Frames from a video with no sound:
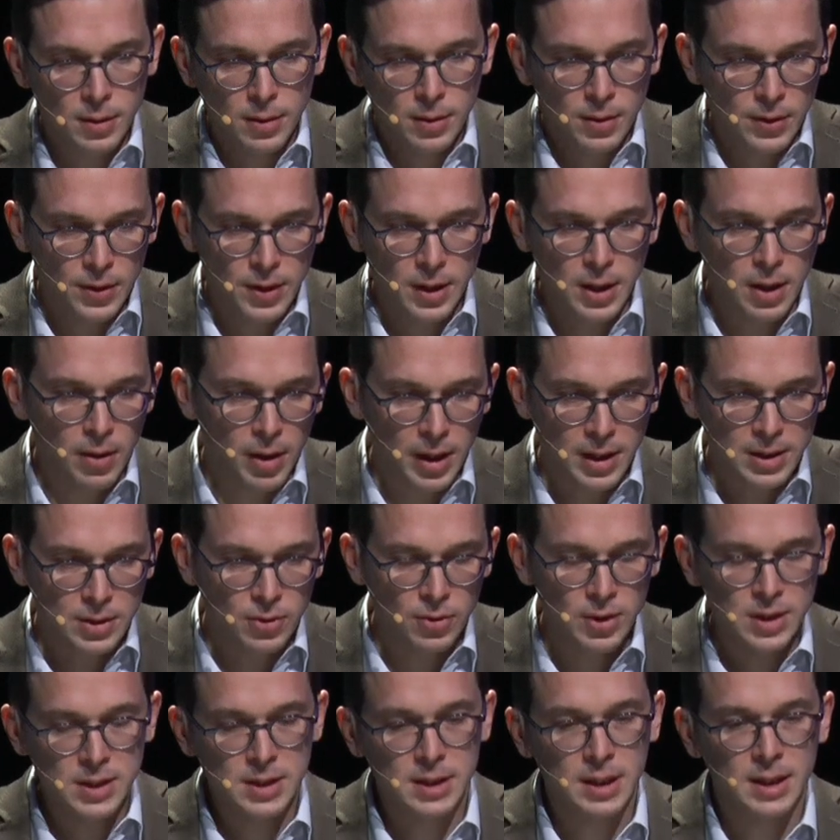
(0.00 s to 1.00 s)

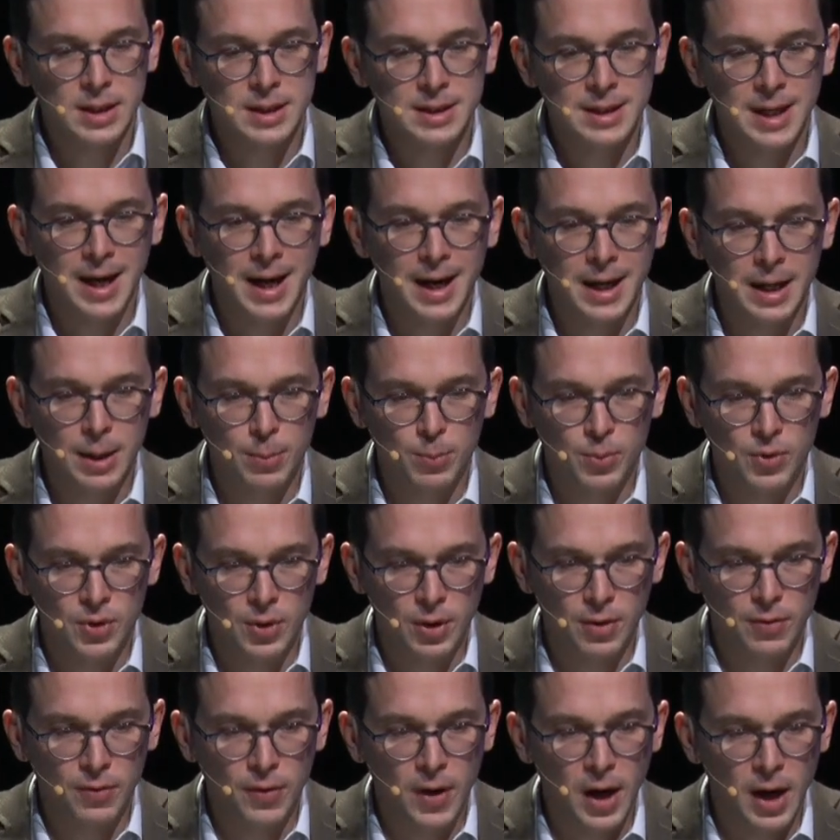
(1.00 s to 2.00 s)
characteristic types
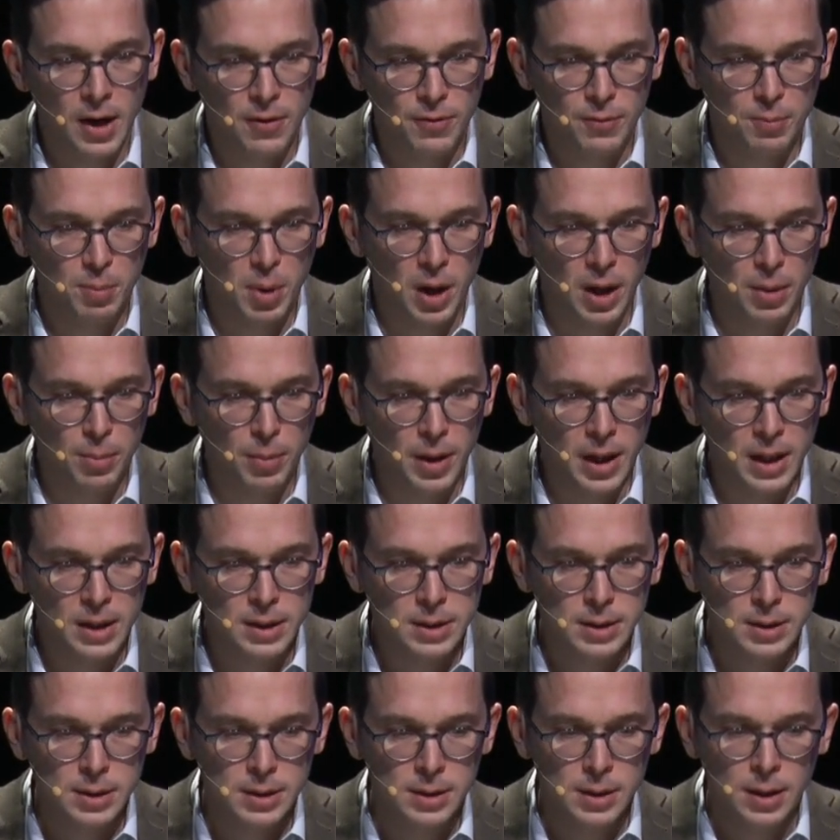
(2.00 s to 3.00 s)
of half
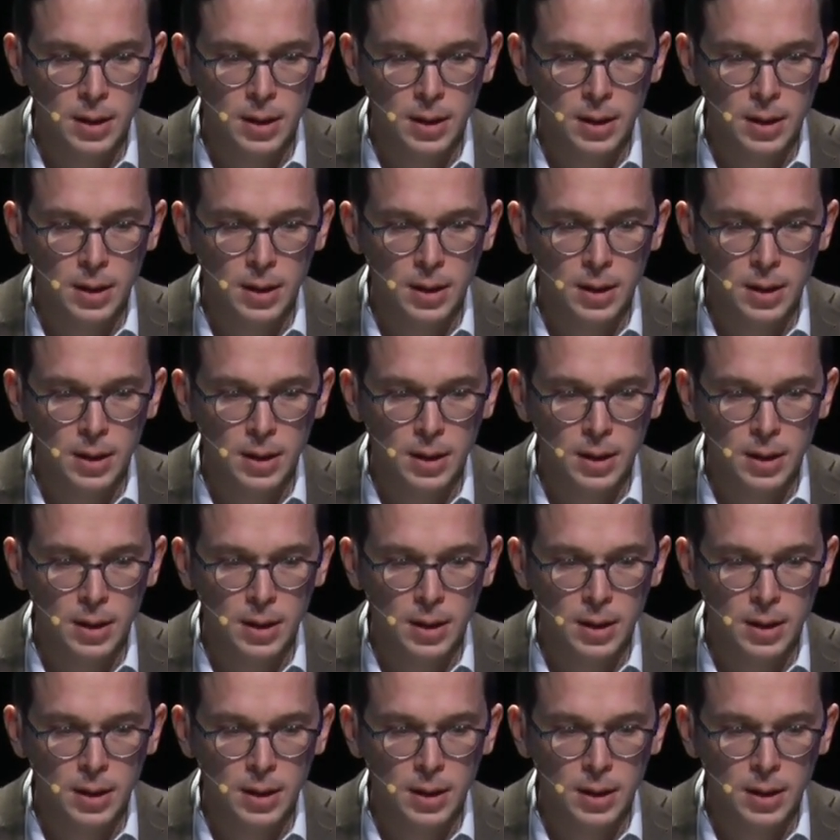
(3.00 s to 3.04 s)
palmettes.